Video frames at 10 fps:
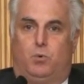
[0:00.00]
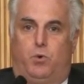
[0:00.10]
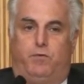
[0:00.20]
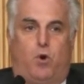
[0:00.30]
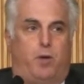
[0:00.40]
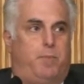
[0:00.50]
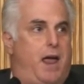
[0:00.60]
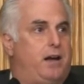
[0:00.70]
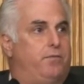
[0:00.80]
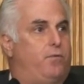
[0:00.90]
We've gone
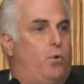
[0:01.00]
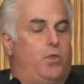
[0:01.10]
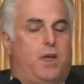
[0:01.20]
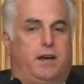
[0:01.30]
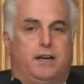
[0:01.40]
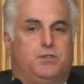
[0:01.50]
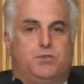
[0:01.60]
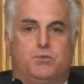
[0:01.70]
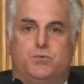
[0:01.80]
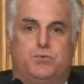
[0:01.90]
back and forth on
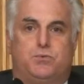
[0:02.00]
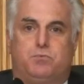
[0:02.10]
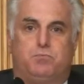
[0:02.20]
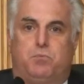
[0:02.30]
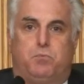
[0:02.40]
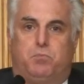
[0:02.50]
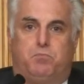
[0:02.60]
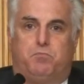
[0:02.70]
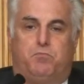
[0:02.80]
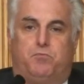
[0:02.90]
issues
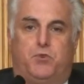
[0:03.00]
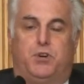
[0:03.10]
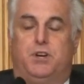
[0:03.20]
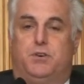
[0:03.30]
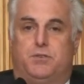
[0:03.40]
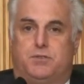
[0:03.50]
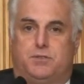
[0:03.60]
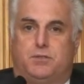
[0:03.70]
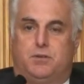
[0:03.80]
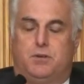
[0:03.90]
for
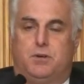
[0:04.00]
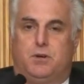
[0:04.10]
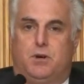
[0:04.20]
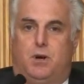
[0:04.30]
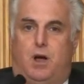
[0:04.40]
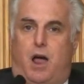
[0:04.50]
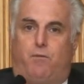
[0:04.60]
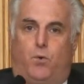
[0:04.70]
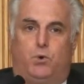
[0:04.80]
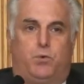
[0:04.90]
years
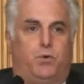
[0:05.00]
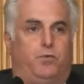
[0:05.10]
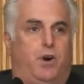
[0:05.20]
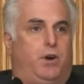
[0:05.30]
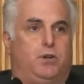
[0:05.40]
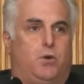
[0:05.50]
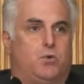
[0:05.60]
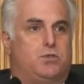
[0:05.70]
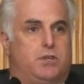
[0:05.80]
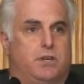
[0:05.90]
I've worked with her very
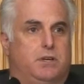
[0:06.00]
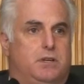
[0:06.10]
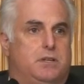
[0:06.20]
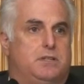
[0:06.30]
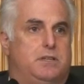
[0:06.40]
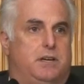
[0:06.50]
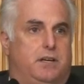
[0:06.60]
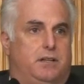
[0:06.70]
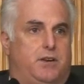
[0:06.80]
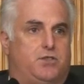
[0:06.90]
closely to
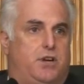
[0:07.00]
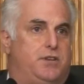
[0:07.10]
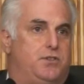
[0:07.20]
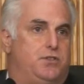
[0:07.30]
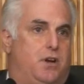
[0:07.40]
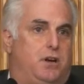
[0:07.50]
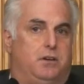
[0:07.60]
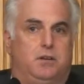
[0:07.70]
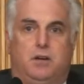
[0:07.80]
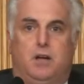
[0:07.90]
get legislation
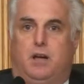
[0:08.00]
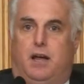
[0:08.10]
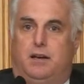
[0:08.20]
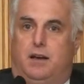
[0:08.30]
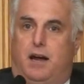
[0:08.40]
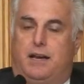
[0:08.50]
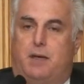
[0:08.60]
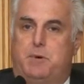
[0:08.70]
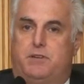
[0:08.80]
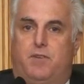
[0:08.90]
done and
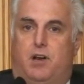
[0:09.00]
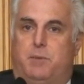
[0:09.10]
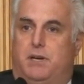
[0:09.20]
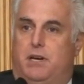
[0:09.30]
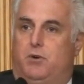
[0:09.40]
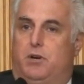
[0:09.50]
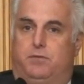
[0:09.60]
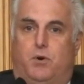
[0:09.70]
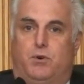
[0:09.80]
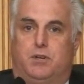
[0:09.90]
economic development here in
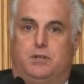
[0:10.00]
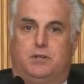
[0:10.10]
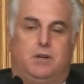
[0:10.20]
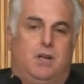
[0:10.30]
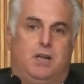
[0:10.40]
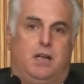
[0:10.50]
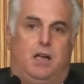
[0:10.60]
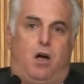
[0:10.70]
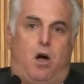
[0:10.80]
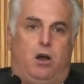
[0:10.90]
Livonia.
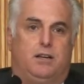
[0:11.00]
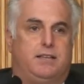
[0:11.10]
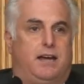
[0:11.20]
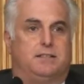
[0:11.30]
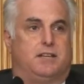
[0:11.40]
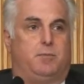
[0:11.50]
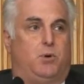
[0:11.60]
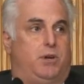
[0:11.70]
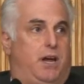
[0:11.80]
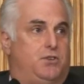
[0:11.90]
All it takes is
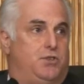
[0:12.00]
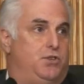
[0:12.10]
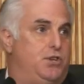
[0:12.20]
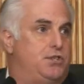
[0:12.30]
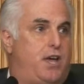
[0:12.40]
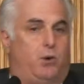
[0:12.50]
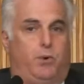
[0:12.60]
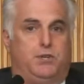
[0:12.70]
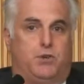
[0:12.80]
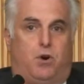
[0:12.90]
communication. You just got to
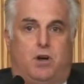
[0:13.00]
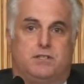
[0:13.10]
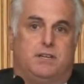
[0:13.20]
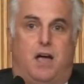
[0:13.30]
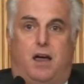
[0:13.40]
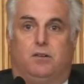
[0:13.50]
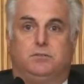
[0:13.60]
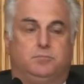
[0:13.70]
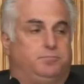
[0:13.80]
reach across the aisle.